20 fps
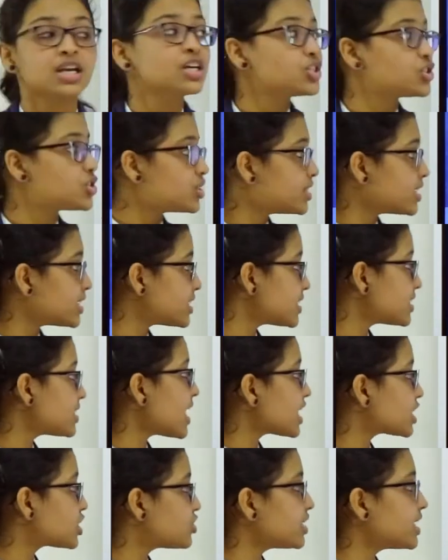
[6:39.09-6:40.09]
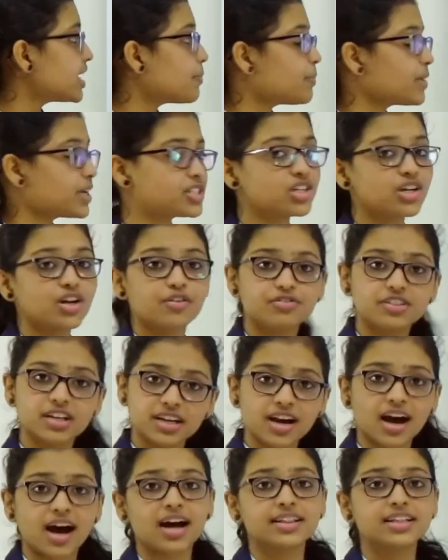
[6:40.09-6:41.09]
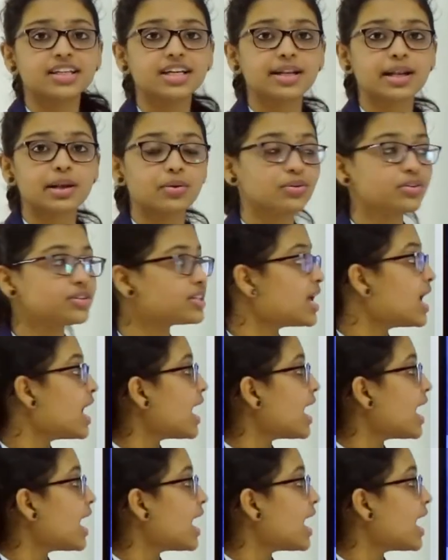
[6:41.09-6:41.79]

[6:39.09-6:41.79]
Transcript: So this is actually a picture of the khadi cloth,